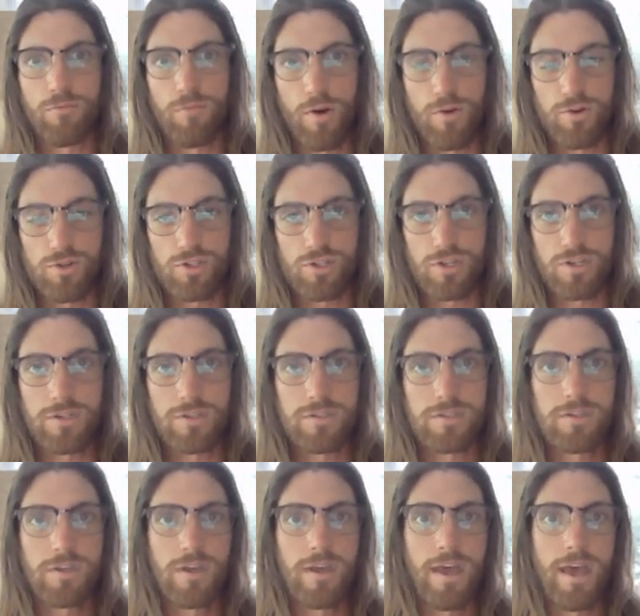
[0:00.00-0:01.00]

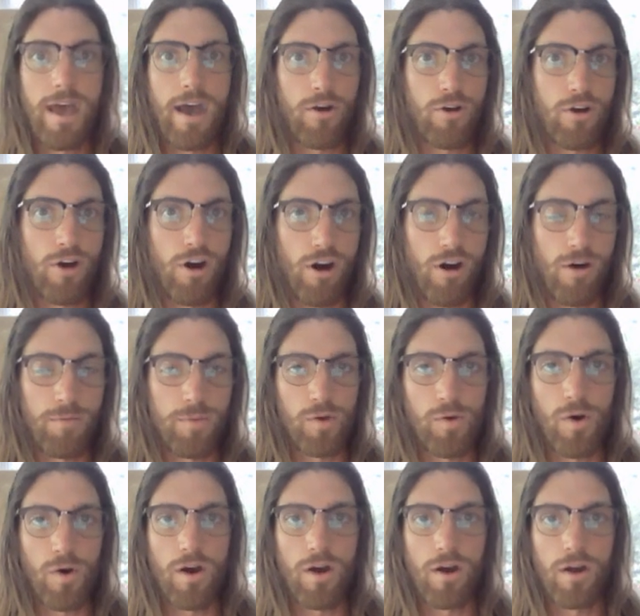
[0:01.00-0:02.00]
emotions, how calm
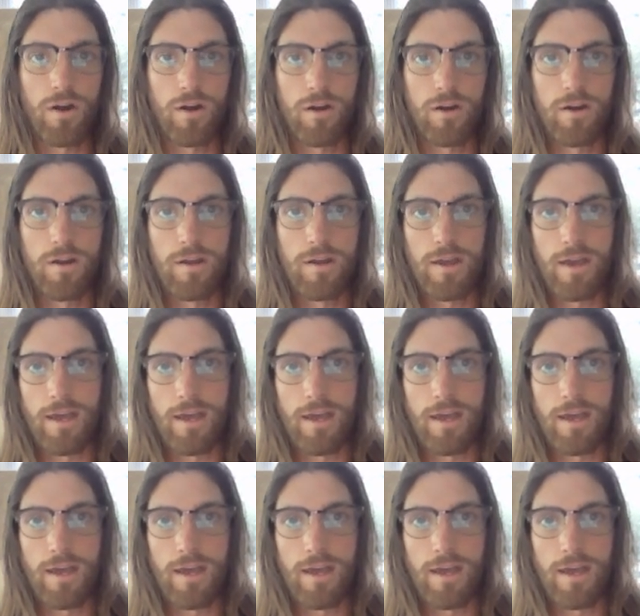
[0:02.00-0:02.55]
you are.